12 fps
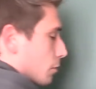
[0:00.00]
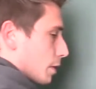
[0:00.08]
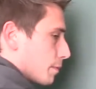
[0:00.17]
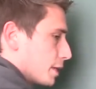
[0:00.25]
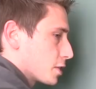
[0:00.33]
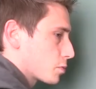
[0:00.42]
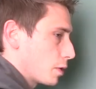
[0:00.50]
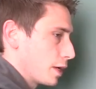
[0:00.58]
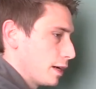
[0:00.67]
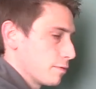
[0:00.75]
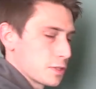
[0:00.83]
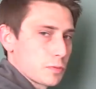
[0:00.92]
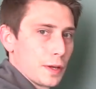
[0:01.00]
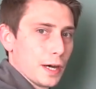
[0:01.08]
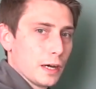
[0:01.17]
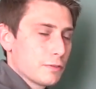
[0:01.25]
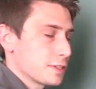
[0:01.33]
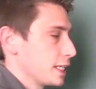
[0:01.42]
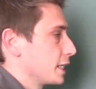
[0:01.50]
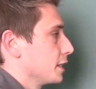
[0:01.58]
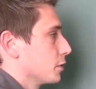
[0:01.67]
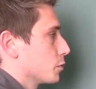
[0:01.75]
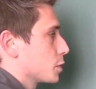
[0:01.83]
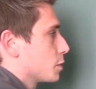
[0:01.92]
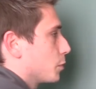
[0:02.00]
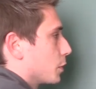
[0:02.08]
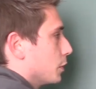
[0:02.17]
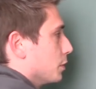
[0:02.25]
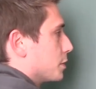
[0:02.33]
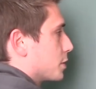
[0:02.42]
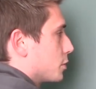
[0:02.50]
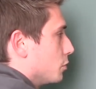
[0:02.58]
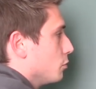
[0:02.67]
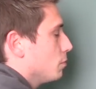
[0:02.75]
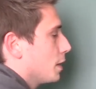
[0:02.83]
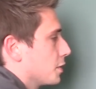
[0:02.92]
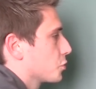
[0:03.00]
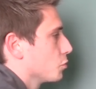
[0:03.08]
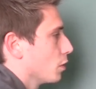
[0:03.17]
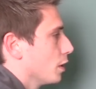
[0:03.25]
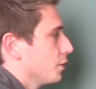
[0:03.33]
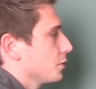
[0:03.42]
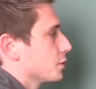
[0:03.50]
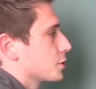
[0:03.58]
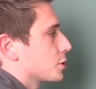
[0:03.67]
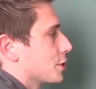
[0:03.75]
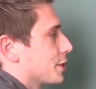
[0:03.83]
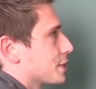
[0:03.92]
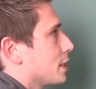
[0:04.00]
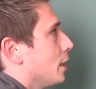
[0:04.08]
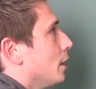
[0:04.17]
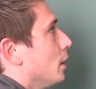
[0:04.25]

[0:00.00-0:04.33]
1 minus 1/2 is 1/2. Taking the reciprocal is 2 minus 1 is just